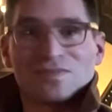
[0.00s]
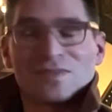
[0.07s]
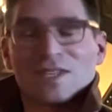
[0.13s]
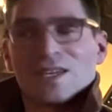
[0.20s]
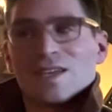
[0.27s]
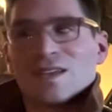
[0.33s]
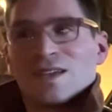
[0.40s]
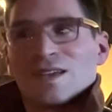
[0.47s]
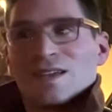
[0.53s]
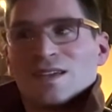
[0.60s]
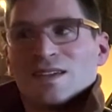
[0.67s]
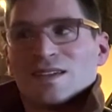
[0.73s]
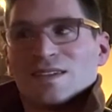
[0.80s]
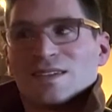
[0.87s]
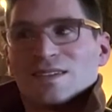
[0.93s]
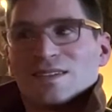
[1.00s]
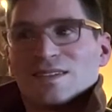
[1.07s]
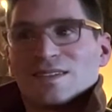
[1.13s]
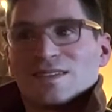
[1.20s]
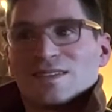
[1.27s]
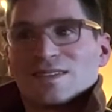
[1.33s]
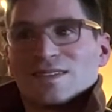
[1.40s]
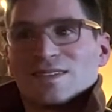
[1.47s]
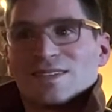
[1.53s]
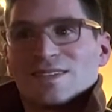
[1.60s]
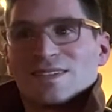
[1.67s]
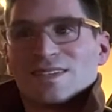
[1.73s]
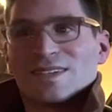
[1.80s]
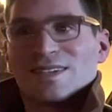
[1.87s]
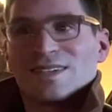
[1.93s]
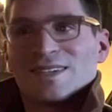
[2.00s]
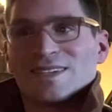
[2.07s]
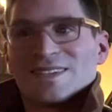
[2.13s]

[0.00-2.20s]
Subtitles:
Nobody speaks.